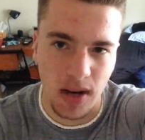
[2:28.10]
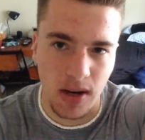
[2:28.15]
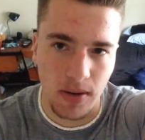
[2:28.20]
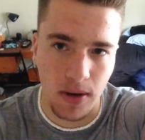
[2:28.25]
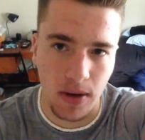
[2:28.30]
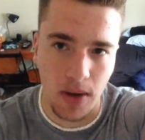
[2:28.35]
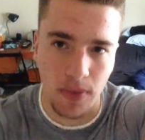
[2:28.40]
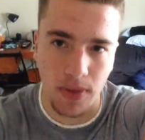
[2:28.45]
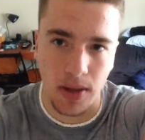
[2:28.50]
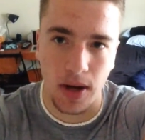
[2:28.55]
right
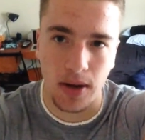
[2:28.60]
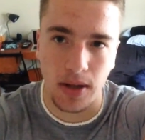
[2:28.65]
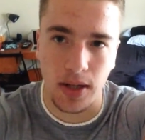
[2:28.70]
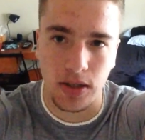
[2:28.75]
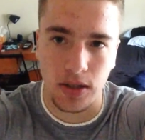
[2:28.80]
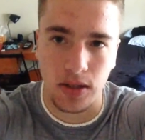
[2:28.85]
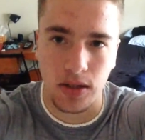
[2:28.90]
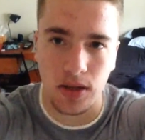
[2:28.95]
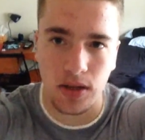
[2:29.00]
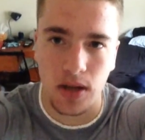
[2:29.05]
around there.
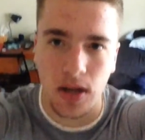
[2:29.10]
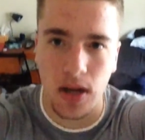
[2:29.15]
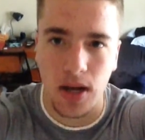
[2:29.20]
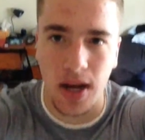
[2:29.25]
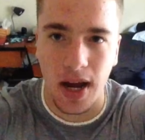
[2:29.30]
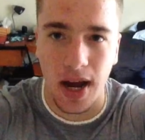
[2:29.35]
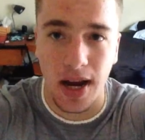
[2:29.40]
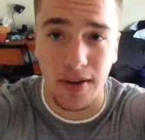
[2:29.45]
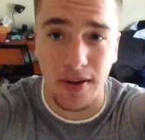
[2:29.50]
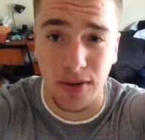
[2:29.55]

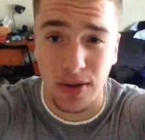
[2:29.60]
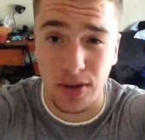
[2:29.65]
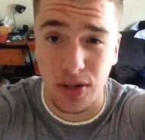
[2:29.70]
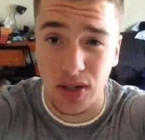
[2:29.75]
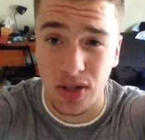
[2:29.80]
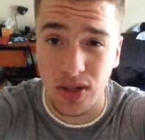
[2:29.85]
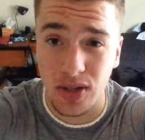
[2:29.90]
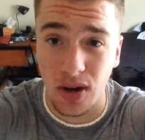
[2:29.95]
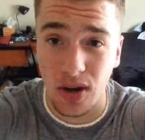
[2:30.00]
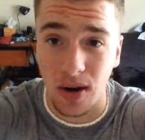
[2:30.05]
And if you're
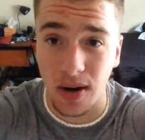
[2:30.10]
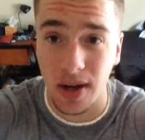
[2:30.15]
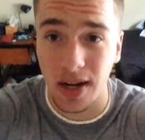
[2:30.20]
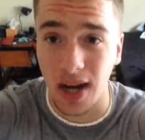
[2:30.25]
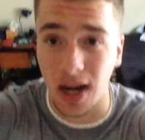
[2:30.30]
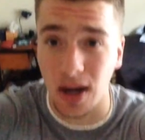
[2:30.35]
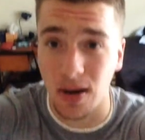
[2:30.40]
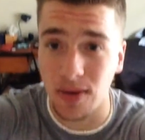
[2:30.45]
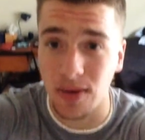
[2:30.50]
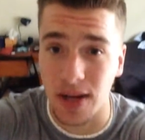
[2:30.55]
just
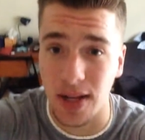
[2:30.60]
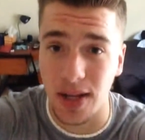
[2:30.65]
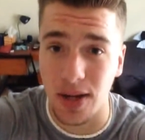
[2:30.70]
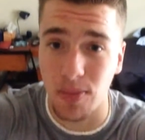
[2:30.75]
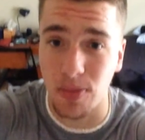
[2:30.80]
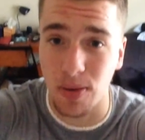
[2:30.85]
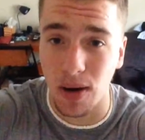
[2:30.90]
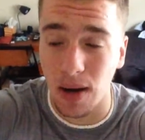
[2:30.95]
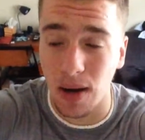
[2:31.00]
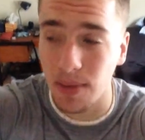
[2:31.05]
starting out and
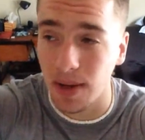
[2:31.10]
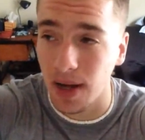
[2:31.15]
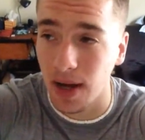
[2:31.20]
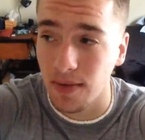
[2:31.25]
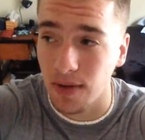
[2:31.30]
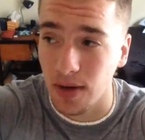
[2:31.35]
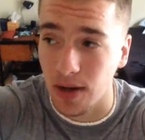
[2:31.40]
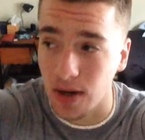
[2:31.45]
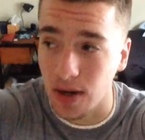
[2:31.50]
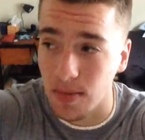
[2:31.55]
you probably
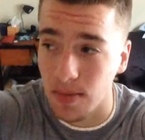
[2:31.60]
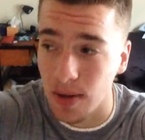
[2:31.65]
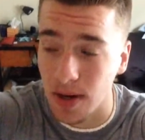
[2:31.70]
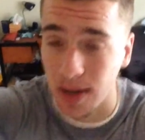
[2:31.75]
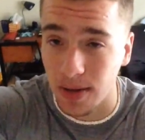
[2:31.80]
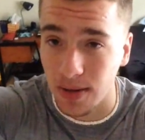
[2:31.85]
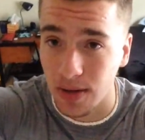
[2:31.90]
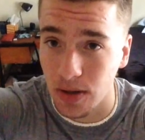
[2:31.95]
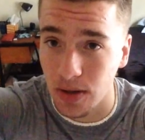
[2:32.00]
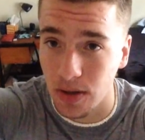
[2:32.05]
have a
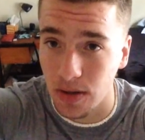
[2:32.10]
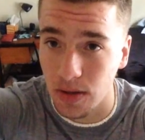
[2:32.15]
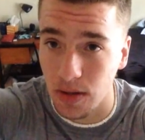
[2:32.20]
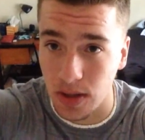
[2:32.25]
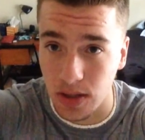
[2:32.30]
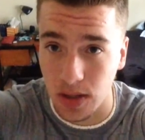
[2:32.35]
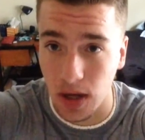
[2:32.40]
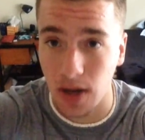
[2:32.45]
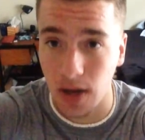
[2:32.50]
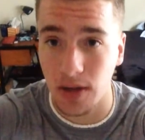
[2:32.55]

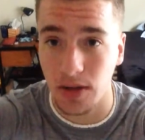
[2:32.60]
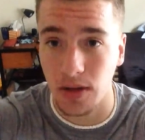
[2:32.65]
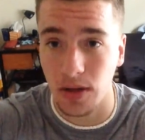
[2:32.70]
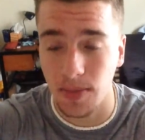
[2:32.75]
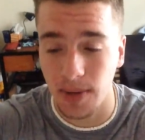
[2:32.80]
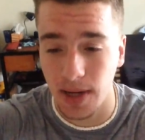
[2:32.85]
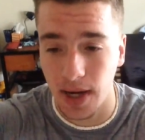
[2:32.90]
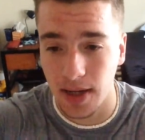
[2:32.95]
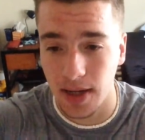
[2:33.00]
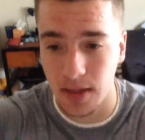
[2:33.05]
ton of
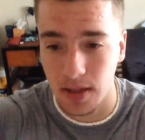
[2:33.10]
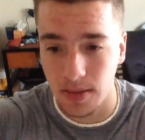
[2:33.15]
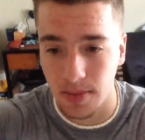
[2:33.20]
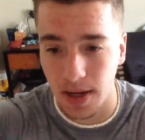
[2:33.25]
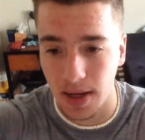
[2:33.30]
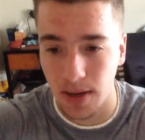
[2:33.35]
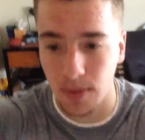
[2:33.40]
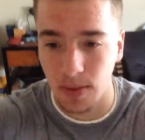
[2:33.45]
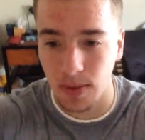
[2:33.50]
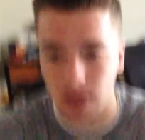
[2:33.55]
newbie gains to
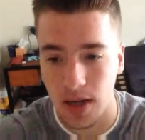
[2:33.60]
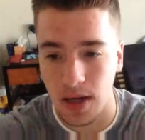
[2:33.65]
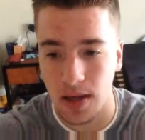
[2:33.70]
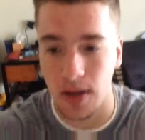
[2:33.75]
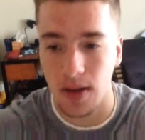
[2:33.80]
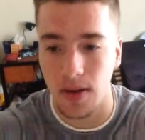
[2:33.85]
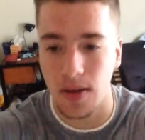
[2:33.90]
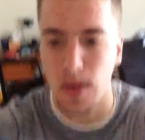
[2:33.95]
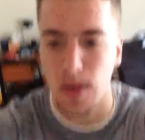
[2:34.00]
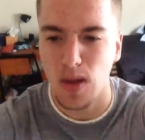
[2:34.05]
make and
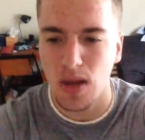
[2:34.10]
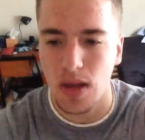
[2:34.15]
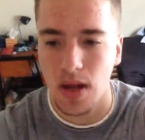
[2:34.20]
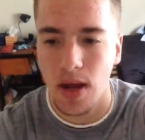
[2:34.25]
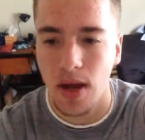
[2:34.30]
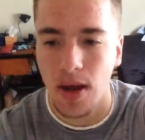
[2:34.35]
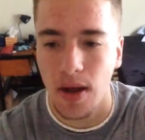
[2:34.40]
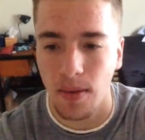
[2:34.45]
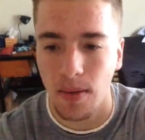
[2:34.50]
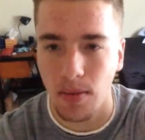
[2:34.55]
whatnot,
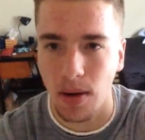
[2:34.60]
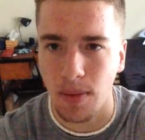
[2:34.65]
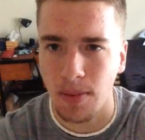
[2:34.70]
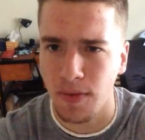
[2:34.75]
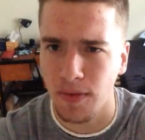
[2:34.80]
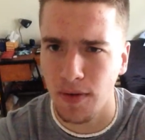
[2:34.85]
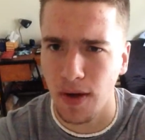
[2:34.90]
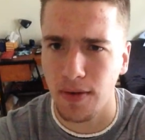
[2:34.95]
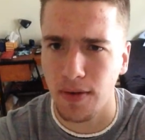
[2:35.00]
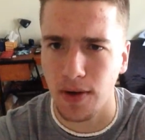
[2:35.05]

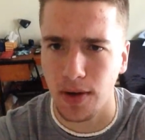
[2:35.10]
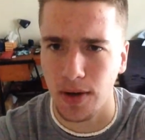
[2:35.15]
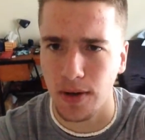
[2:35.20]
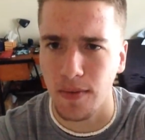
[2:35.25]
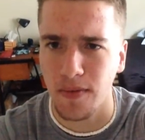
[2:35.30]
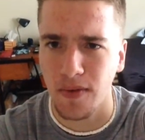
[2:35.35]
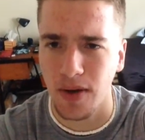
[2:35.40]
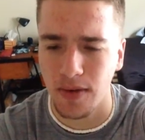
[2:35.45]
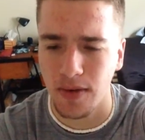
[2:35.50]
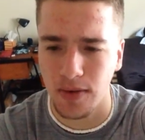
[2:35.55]
probably
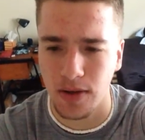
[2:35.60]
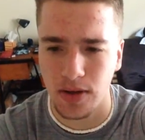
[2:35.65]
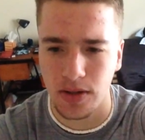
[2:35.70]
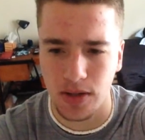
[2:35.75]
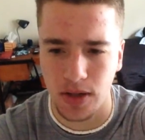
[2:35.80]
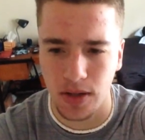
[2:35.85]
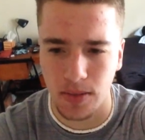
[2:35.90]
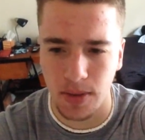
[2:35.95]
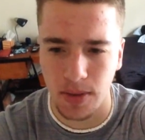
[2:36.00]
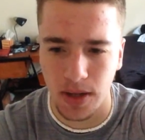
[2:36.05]
500. 500 is
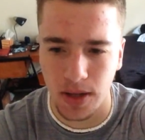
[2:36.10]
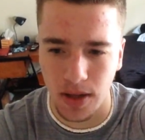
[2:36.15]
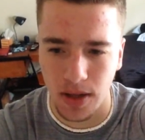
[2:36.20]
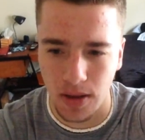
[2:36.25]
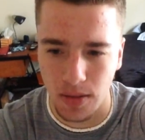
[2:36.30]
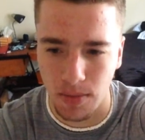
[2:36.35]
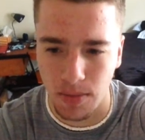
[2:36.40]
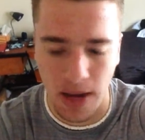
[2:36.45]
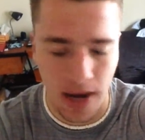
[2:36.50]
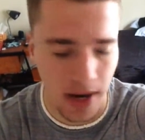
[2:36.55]
going to be
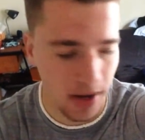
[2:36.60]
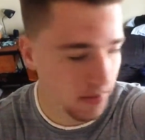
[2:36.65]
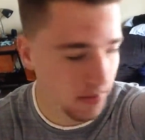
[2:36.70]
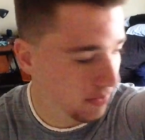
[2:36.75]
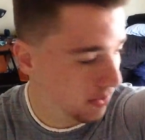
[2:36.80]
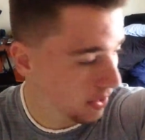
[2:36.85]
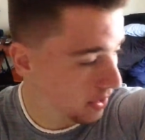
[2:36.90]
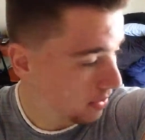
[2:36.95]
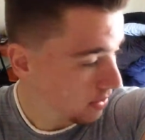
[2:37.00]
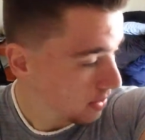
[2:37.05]
the banger
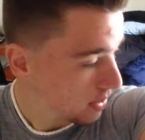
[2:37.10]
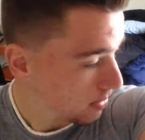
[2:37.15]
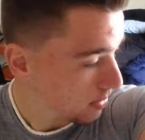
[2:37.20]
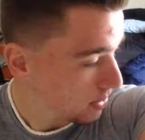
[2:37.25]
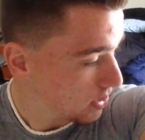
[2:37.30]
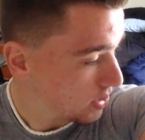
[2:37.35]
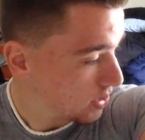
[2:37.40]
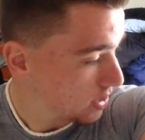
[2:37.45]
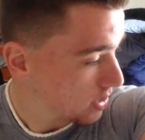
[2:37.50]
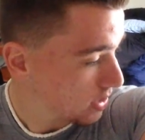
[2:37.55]
for you,
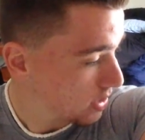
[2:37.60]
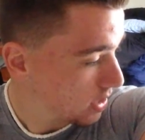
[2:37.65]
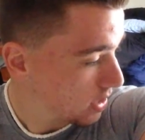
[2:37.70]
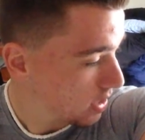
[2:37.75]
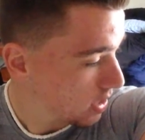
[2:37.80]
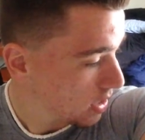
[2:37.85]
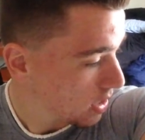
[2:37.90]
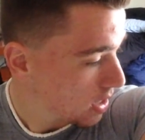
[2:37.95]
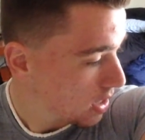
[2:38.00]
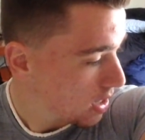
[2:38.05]
which is
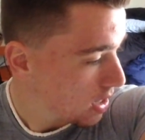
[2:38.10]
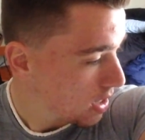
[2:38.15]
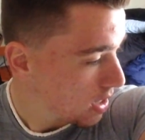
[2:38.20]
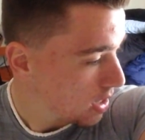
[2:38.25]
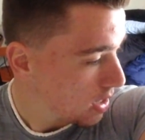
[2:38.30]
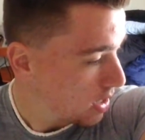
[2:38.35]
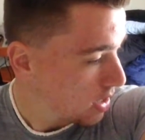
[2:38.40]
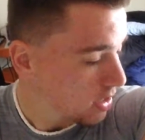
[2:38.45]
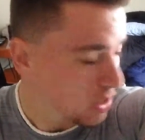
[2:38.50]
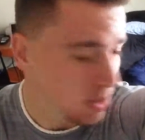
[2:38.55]

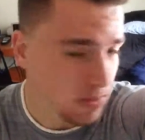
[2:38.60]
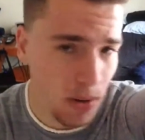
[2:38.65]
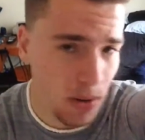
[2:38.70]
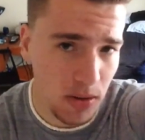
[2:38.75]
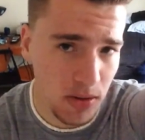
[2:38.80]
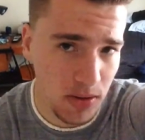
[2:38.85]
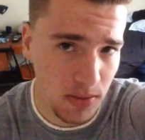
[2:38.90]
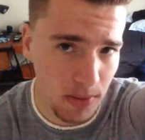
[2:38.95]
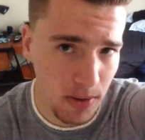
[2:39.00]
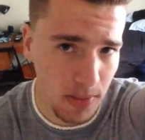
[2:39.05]

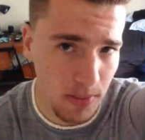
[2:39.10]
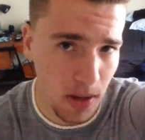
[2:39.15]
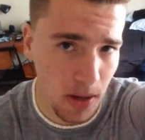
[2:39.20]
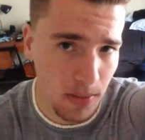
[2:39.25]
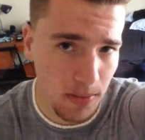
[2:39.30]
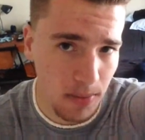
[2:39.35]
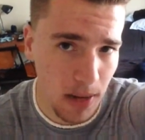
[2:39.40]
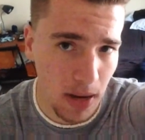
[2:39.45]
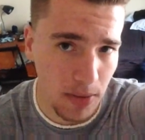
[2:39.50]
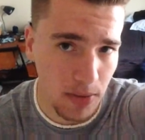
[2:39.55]
supposedly about
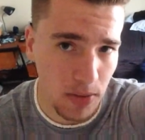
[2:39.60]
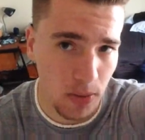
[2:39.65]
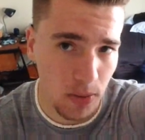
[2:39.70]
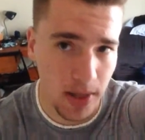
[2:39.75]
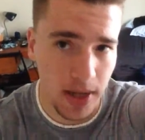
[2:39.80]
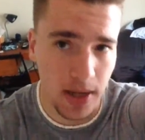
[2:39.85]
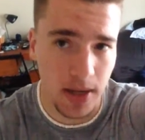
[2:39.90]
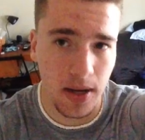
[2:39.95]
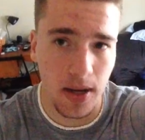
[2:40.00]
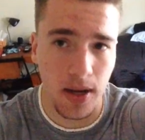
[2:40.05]
a pound a
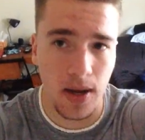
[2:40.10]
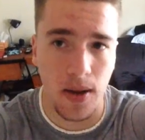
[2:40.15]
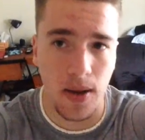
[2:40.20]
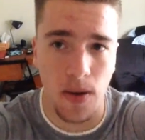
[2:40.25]
week.